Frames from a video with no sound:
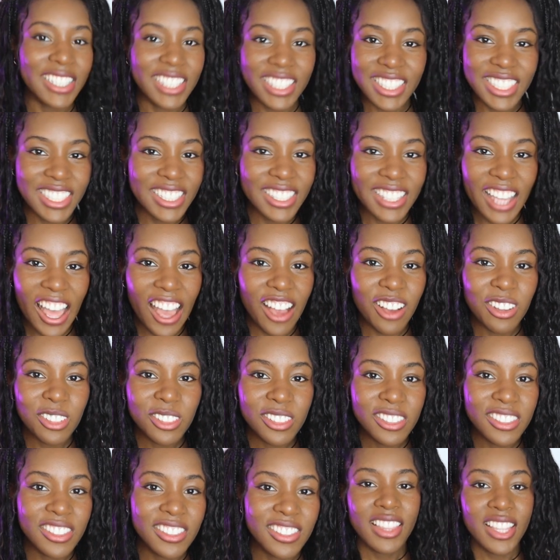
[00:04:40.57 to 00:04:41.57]
Diddy's
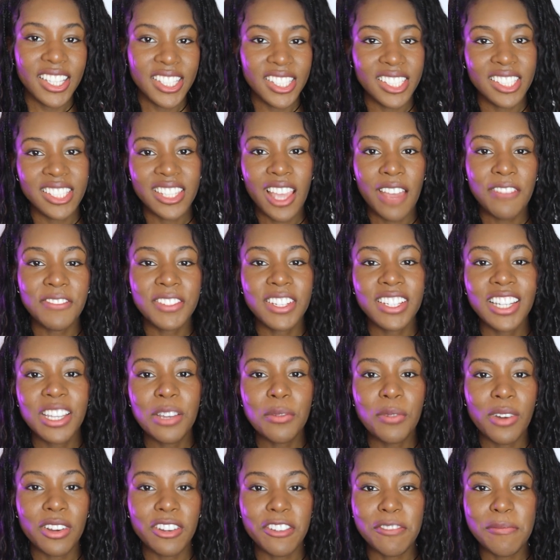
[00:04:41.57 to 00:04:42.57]
house. This is definitely
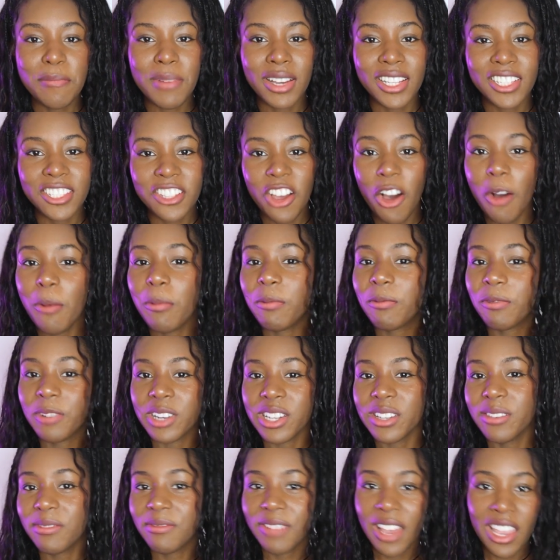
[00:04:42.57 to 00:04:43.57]
one of my top
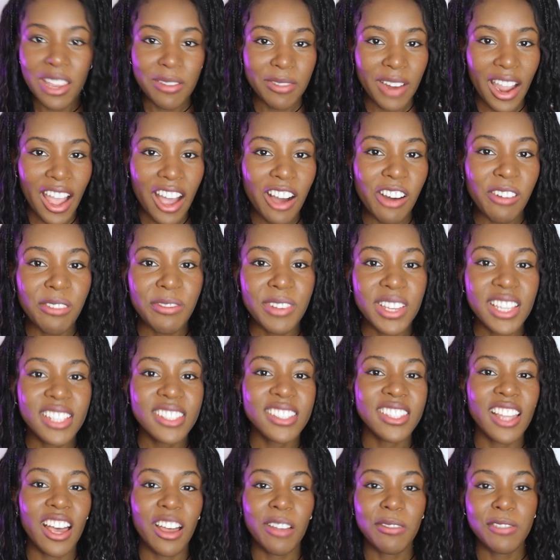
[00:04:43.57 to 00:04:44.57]
3 favorite
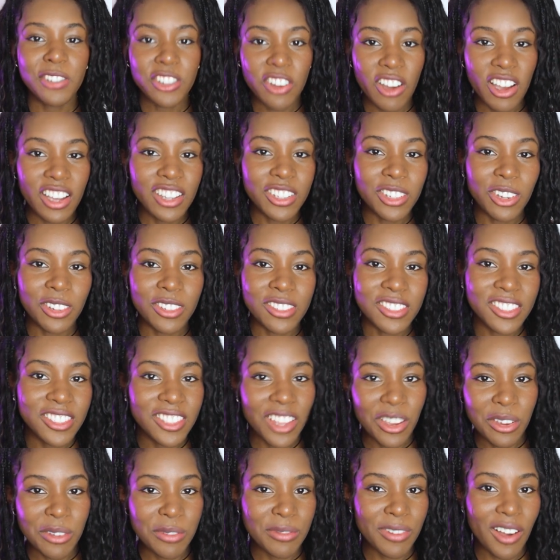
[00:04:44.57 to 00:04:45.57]
outfits that I've tried on
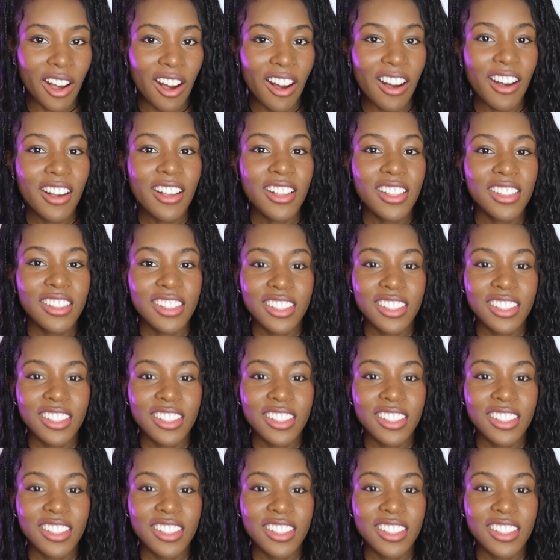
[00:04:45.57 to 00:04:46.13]
so far.